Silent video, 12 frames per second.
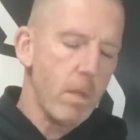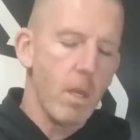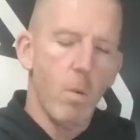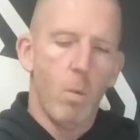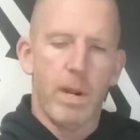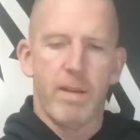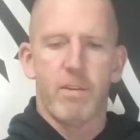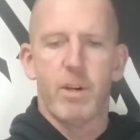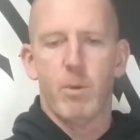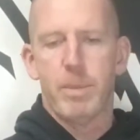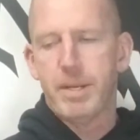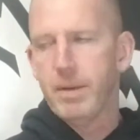Whatever, no
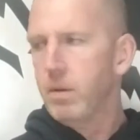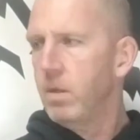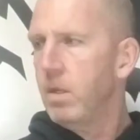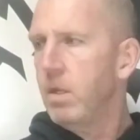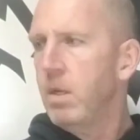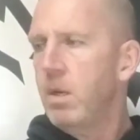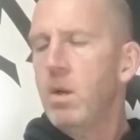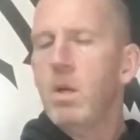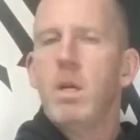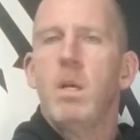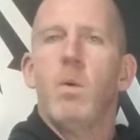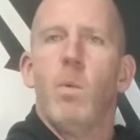big deal.
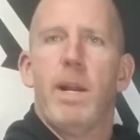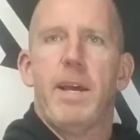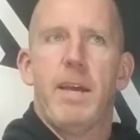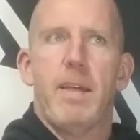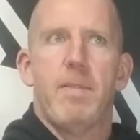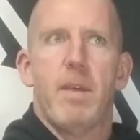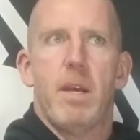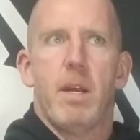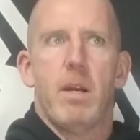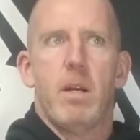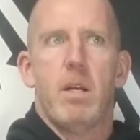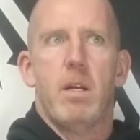When I get
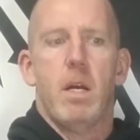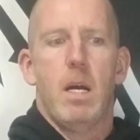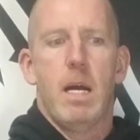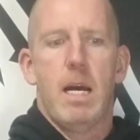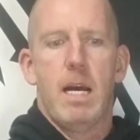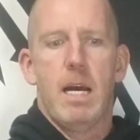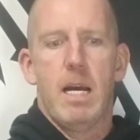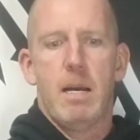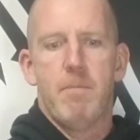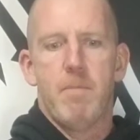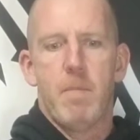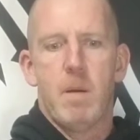there, I
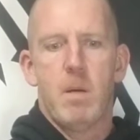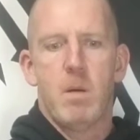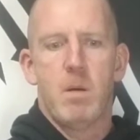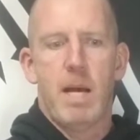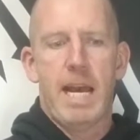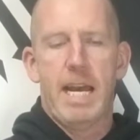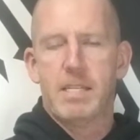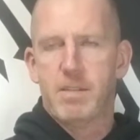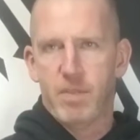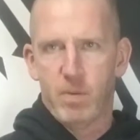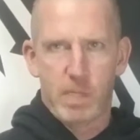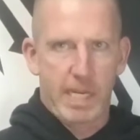asked if
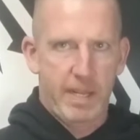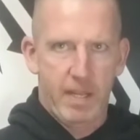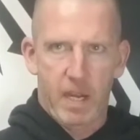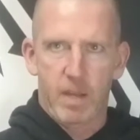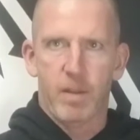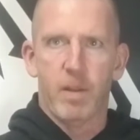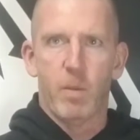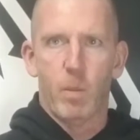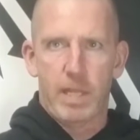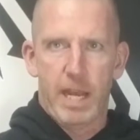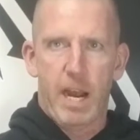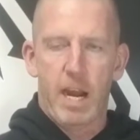there was anything other than what
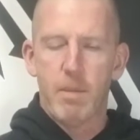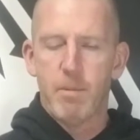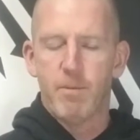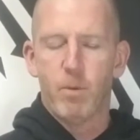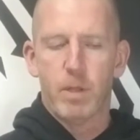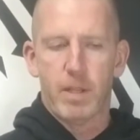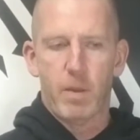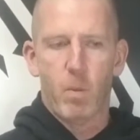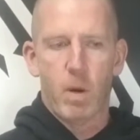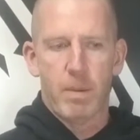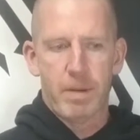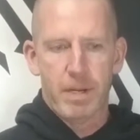they hired before that they
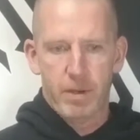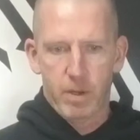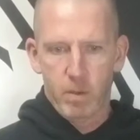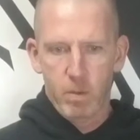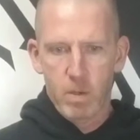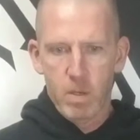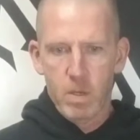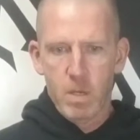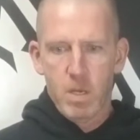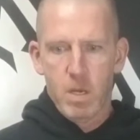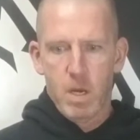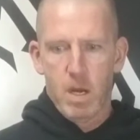wanted me to do.
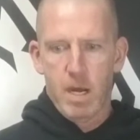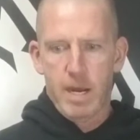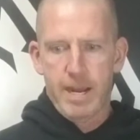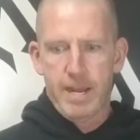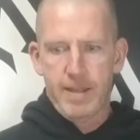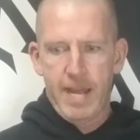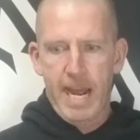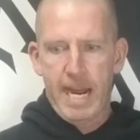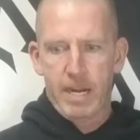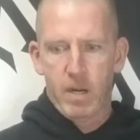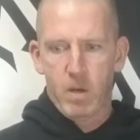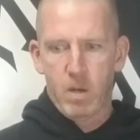And they
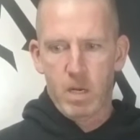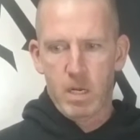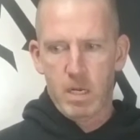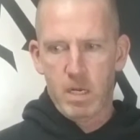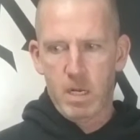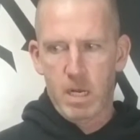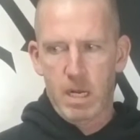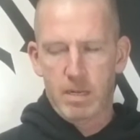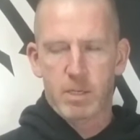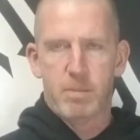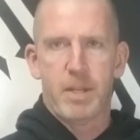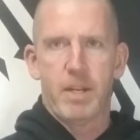added on
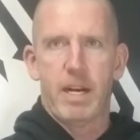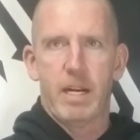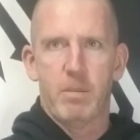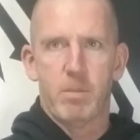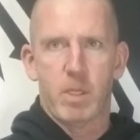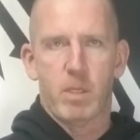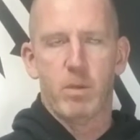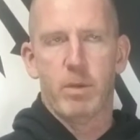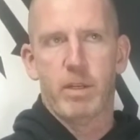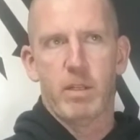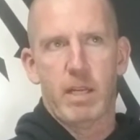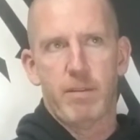some other items,
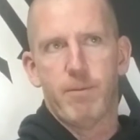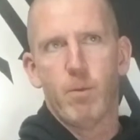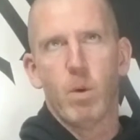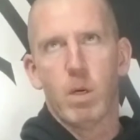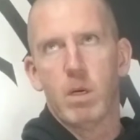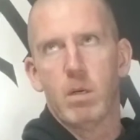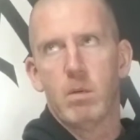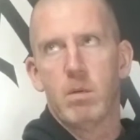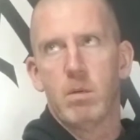including like 4